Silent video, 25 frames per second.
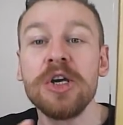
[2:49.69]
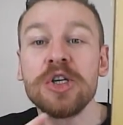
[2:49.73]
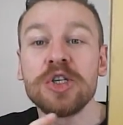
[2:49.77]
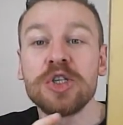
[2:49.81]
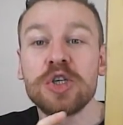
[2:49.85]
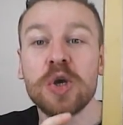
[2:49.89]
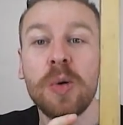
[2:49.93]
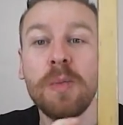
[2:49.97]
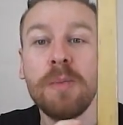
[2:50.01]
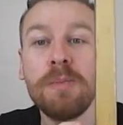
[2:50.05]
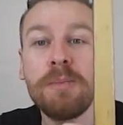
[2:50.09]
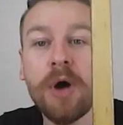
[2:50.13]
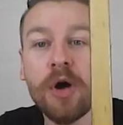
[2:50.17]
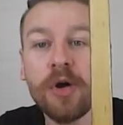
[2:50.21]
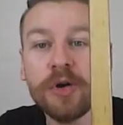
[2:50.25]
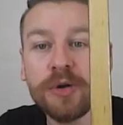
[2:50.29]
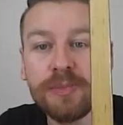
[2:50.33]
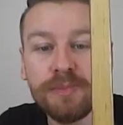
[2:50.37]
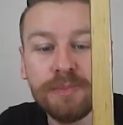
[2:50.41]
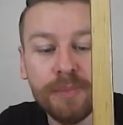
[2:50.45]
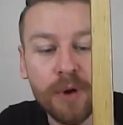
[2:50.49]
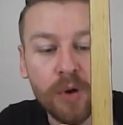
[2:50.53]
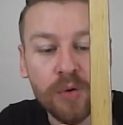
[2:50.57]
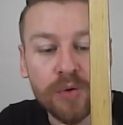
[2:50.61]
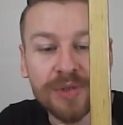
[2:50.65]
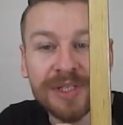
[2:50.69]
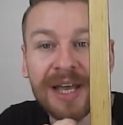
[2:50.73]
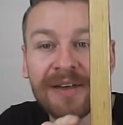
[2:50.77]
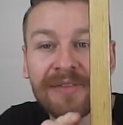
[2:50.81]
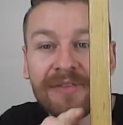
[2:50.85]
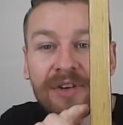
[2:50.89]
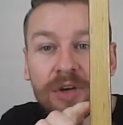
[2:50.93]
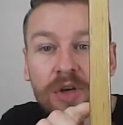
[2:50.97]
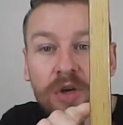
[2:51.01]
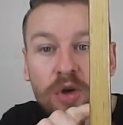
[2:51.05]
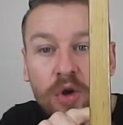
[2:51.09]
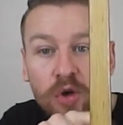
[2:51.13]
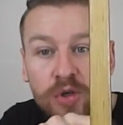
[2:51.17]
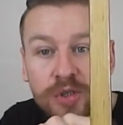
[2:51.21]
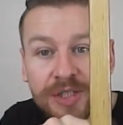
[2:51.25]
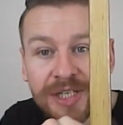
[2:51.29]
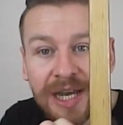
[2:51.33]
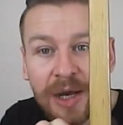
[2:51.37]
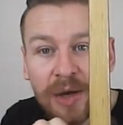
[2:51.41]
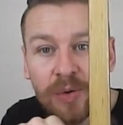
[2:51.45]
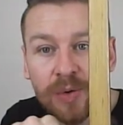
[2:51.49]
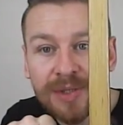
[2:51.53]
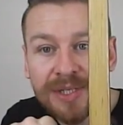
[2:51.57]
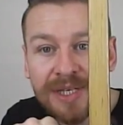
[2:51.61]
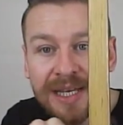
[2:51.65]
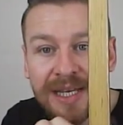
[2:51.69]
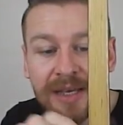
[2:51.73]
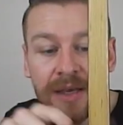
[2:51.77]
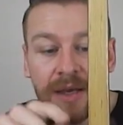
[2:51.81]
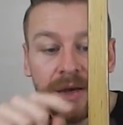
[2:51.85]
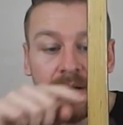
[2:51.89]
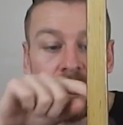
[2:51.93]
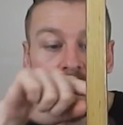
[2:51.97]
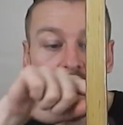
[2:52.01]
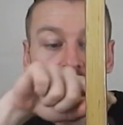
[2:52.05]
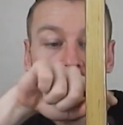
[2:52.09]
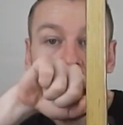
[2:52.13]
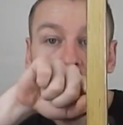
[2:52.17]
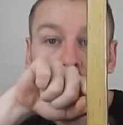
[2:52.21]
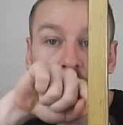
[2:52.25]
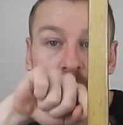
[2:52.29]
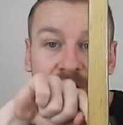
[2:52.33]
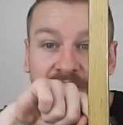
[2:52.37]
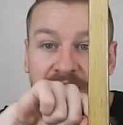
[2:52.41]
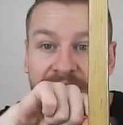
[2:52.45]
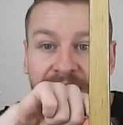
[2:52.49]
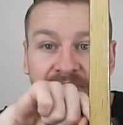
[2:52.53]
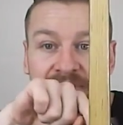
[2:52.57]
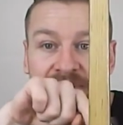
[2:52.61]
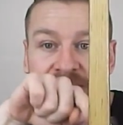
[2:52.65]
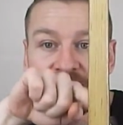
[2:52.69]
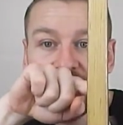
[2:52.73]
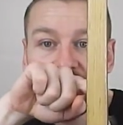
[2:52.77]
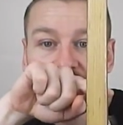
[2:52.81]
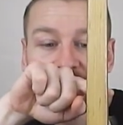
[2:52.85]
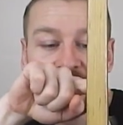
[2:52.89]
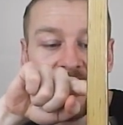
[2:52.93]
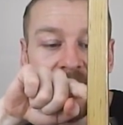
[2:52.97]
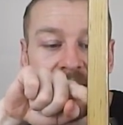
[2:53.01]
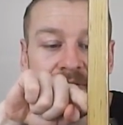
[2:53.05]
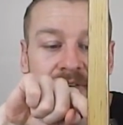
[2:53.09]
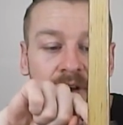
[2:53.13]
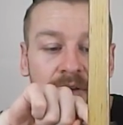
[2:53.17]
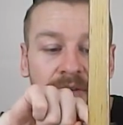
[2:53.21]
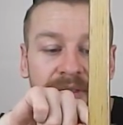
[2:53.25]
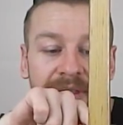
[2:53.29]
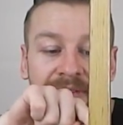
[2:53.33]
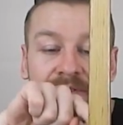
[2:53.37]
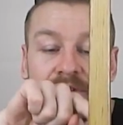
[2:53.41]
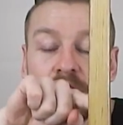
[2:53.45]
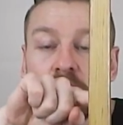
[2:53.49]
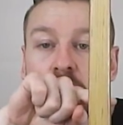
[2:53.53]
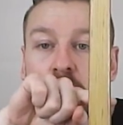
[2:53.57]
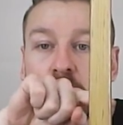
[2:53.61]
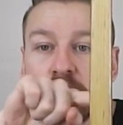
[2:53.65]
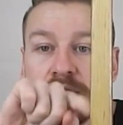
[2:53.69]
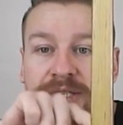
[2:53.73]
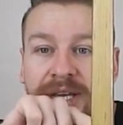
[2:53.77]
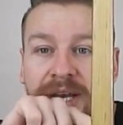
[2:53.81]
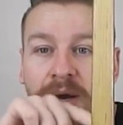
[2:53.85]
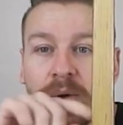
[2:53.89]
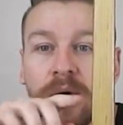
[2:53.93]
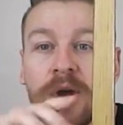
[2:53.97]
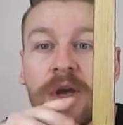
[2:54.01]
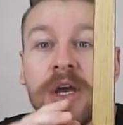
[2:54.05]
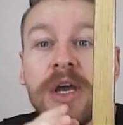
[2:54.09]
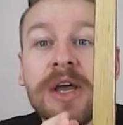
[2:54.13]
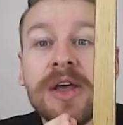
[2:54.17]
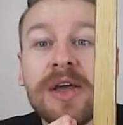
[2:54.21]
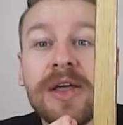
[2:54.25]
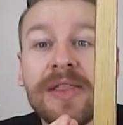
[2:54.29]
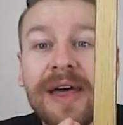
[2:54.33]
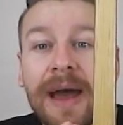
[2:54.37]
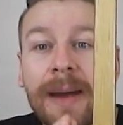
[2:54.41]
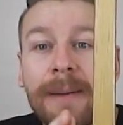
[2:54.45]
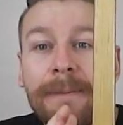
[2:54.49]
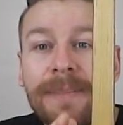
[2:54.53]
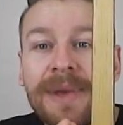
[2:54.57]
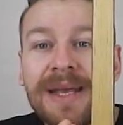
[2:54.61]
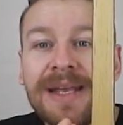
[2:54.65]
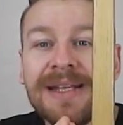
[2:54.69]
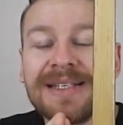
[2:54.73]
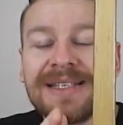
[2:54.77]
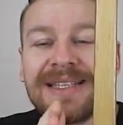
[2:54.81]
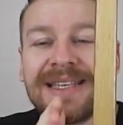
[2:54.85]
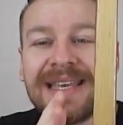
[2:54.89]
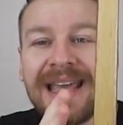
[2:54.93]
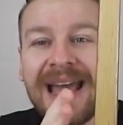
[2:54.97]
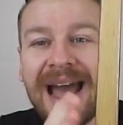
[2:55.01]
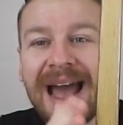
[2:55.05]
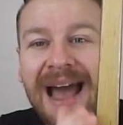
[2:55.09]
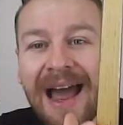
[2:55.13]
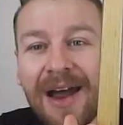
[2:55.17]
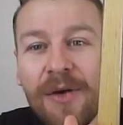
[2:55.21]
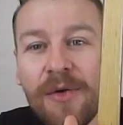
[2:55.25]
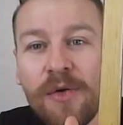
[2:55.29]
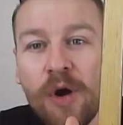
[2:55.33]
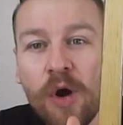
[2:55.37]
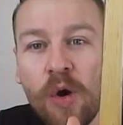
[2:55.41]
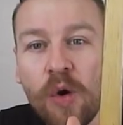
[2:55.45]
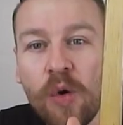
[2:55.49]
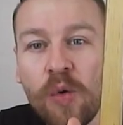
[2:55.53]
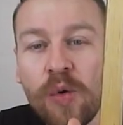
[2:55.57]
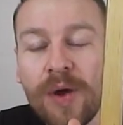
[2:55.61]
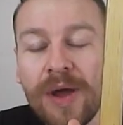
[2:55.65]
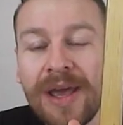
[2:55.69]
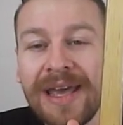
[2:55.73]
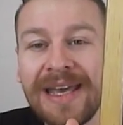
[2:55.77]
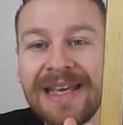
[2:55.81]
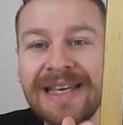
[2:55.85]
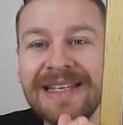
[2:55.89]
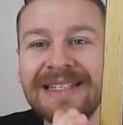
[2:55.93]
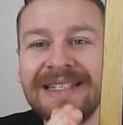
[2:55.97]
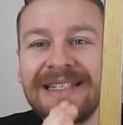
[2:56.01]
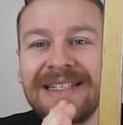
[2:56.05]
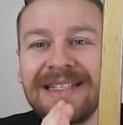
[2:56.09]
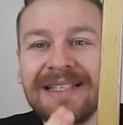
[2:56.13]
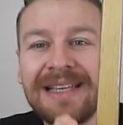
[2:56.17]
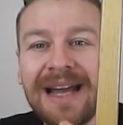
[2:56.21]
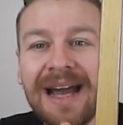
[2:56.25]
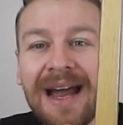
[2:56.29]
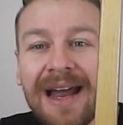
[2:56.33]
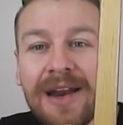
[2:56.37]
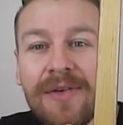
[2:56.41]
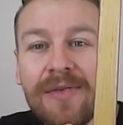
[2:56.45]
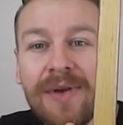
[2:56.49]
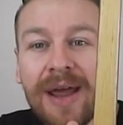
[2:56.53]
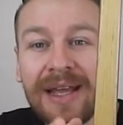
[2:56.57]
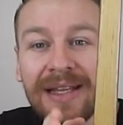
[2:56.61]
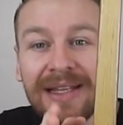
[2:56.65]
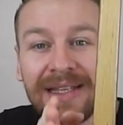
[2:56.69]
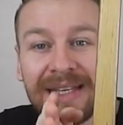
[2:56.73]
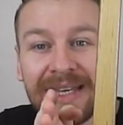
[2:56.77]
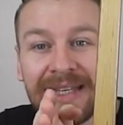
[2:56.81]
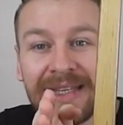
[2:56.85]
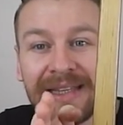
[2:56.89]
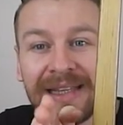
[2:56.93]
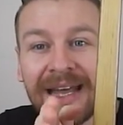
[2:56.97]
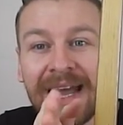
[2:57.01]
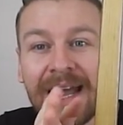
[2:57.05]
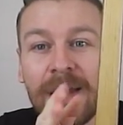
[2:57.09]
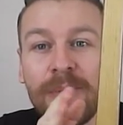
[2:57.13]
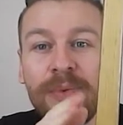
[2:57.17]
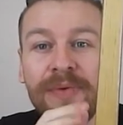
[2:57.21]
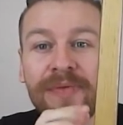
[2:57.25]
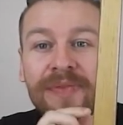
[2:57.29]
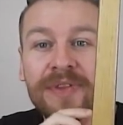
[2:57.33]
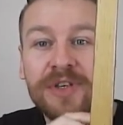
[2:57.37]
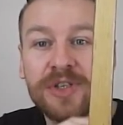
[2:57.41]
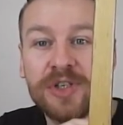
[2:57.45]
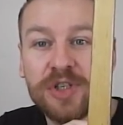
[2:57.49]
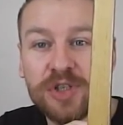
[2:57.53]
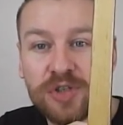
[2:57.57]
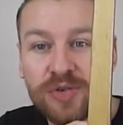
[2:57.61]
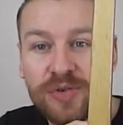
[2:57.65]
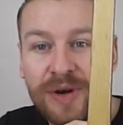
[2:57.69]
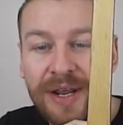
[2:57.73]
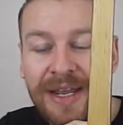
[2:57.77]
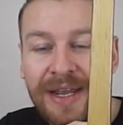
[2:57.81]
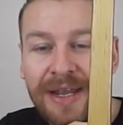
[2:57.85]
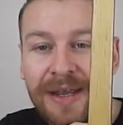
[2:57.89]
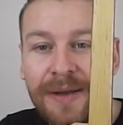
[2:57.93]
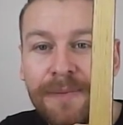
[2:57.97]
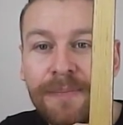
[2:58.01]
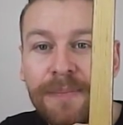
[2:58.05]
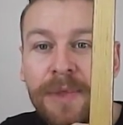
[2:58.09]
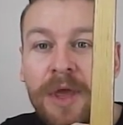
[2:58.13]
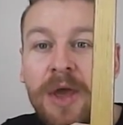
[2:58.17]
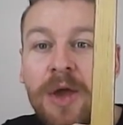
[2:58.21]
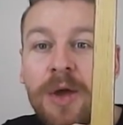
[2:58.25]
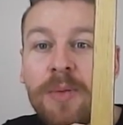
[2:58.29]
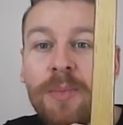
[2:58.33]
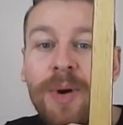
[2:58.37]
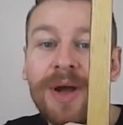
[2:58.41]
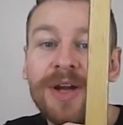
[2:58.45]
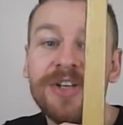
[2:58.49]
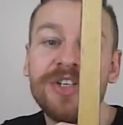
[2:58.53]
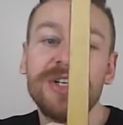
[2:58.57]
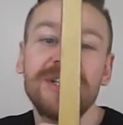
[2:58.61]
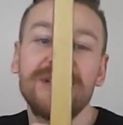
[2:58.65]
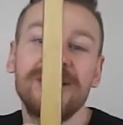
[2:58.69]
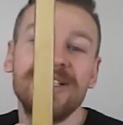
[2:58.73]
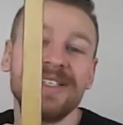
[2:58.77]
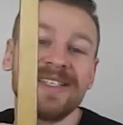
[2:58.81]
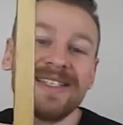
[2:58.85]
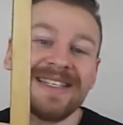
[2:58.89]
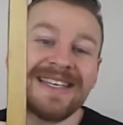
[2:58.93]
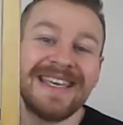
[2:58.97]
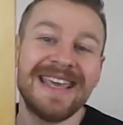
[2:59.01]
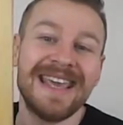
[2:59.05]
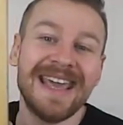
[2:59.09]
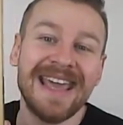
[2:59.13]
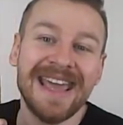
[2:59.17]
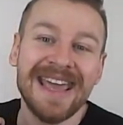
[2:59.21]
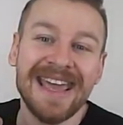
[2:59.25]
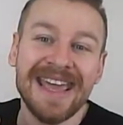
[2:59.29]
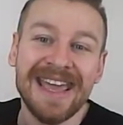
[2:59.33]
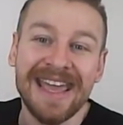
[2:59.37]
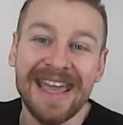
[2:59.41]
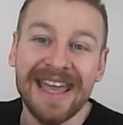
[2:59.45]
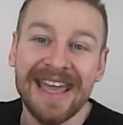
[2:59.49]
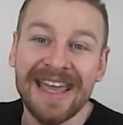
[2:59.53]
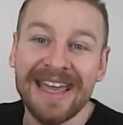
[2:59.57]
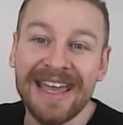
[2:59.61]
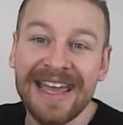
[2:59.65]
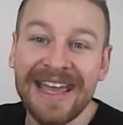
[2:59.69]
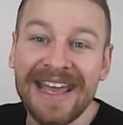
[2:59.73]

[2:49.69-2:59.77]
So modern bows have a cutout here, or whichever side they have it on, they have a cutout. That means the arrow is directly in line with the string. But as you can see here,